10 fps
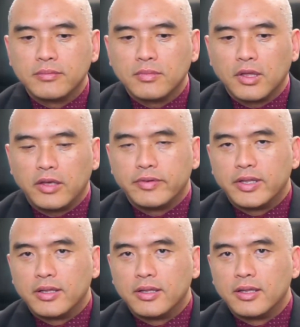
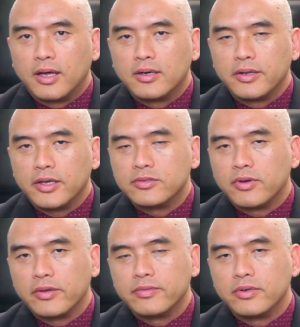even nowadays,
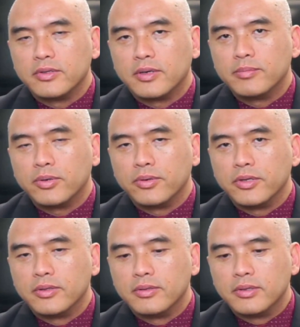right, for example,
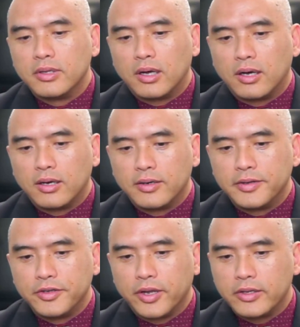in
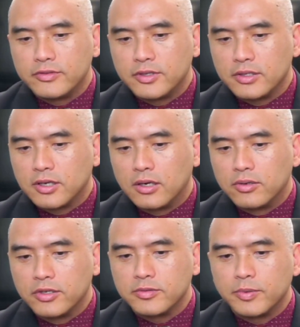United States
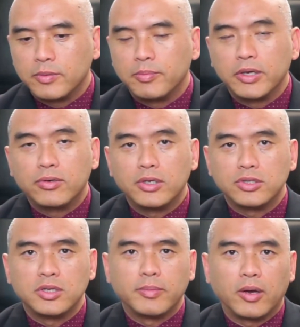Congress, people be
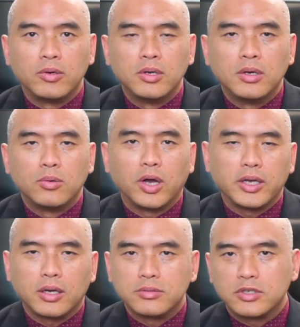questioning about why
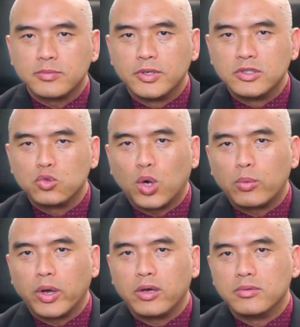Congressman
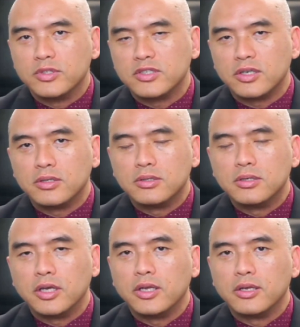Swalwell was
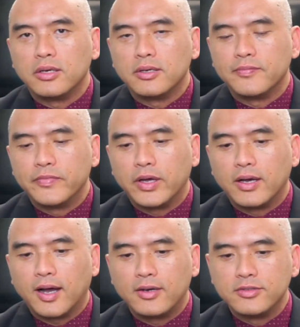still in a
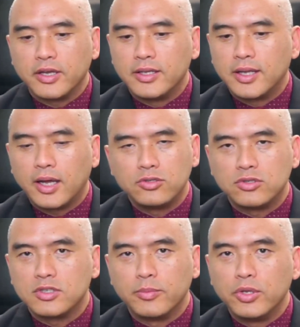House
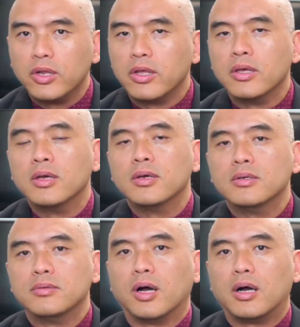Intelligence Committee,
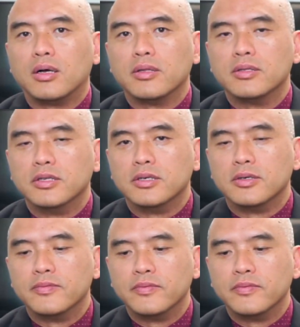while the